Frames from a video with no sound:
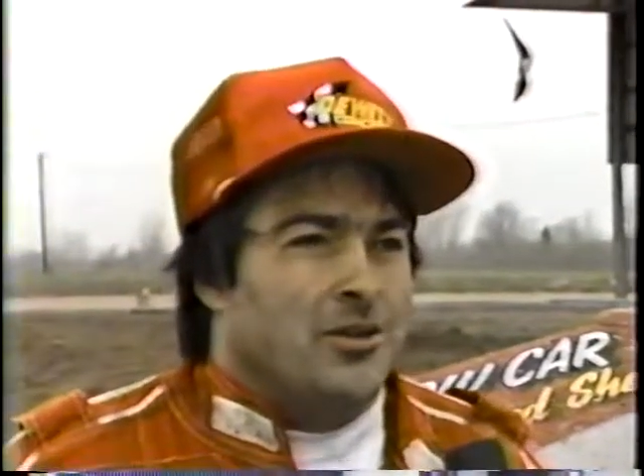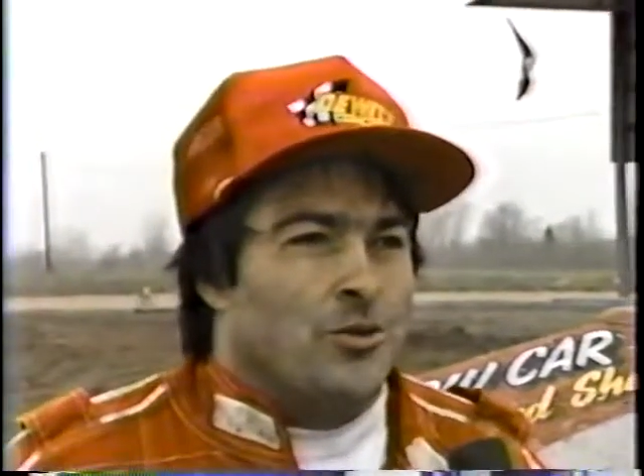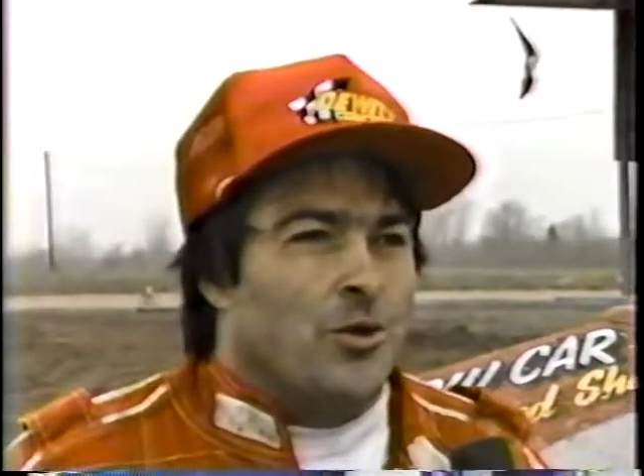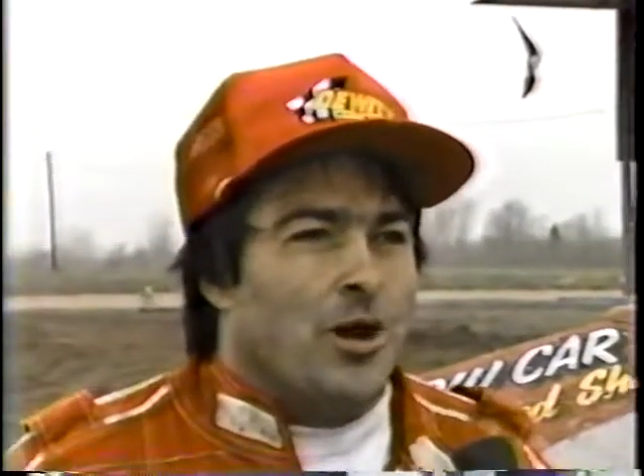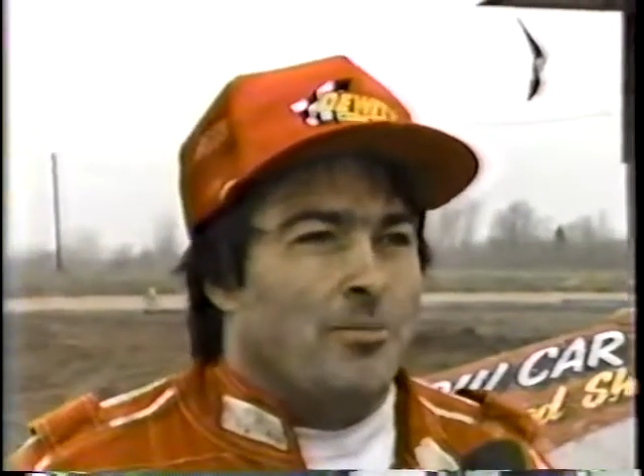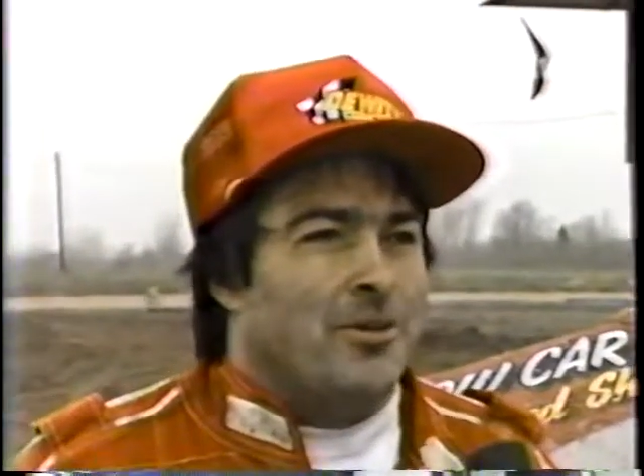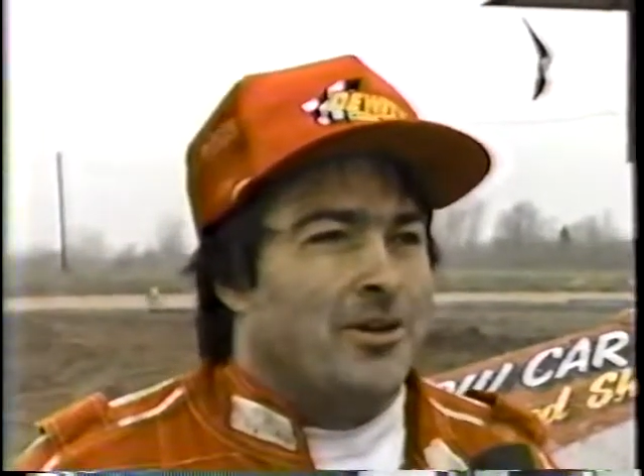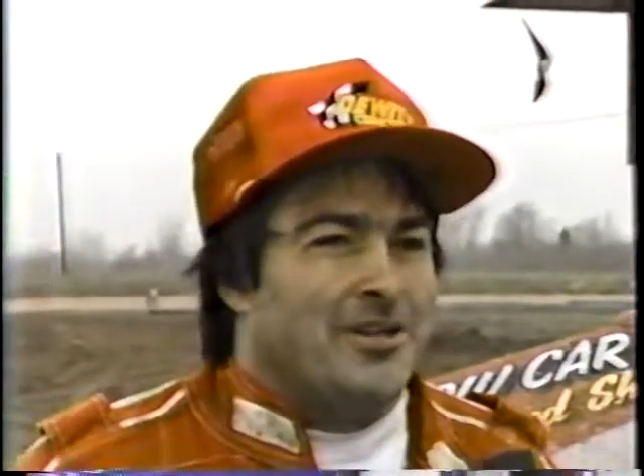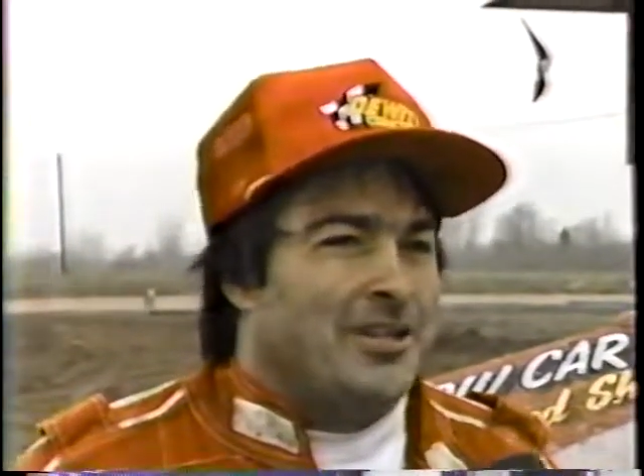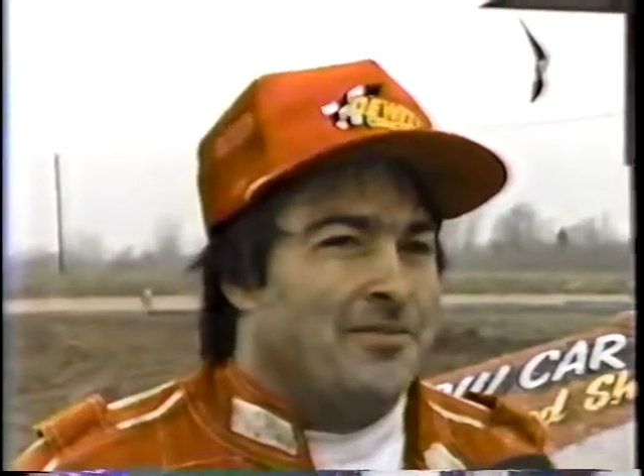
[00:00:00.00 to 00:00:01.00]
what, but
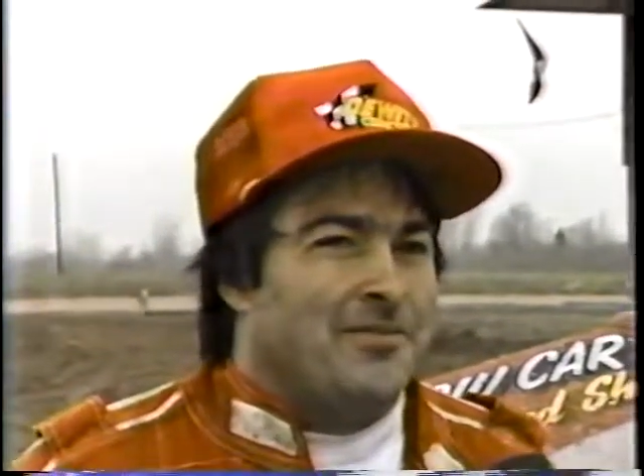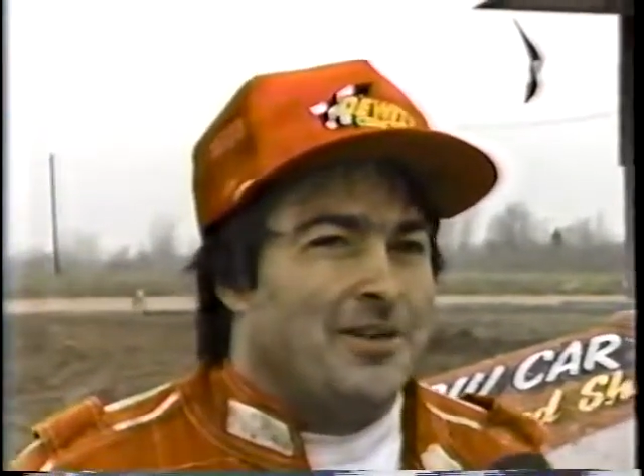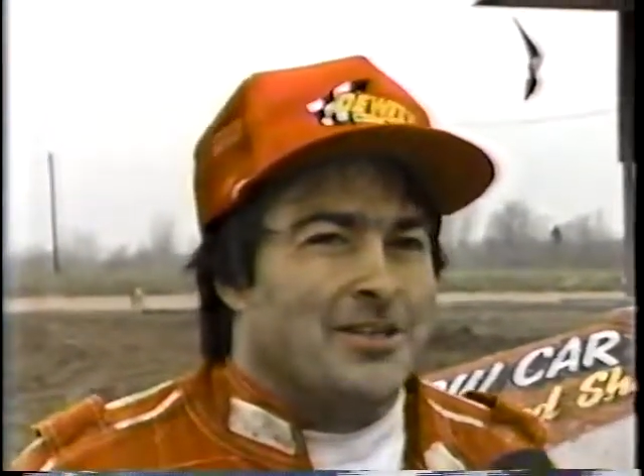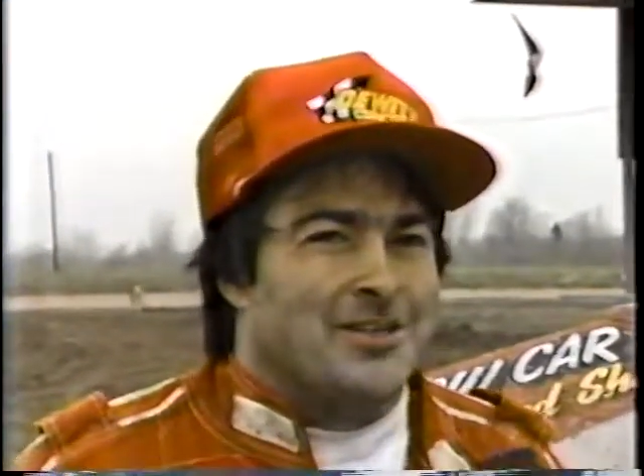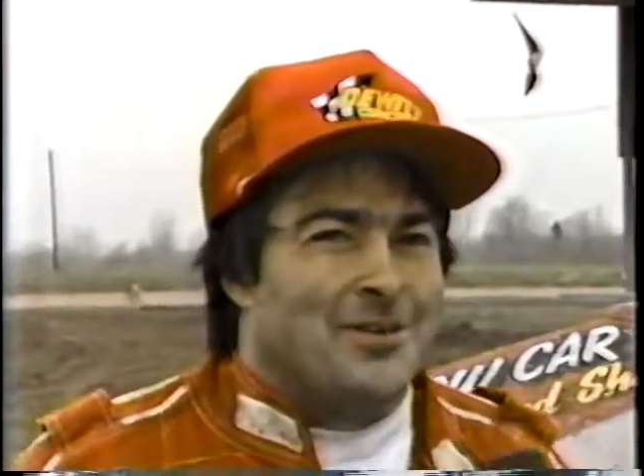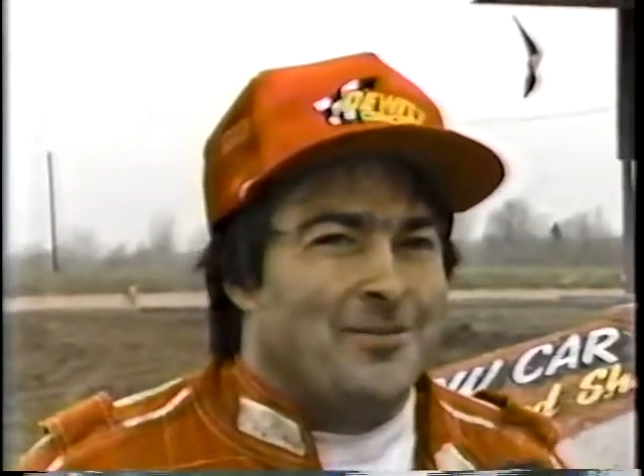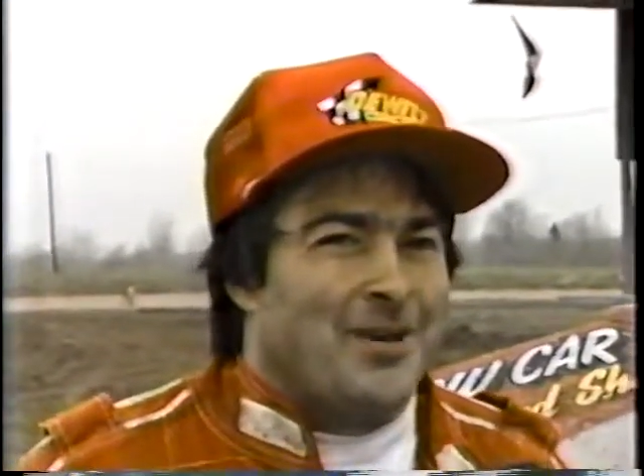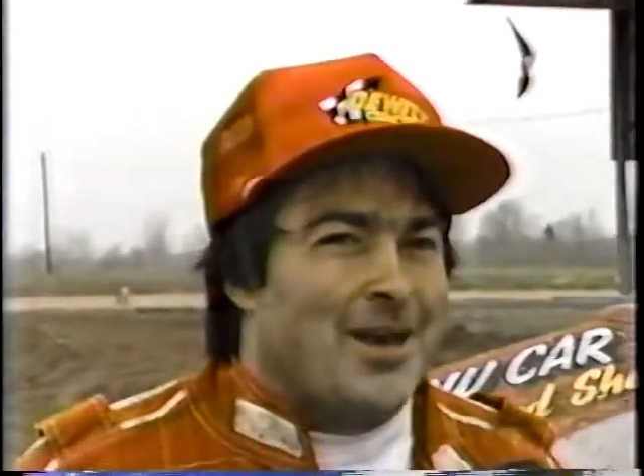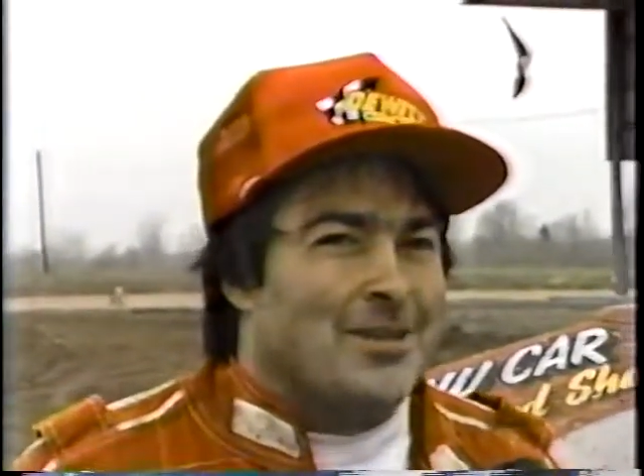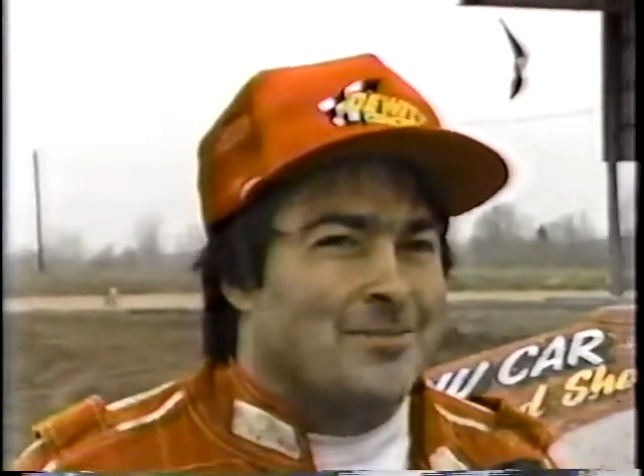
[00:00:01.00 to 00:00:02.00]
it didn't feel so fast,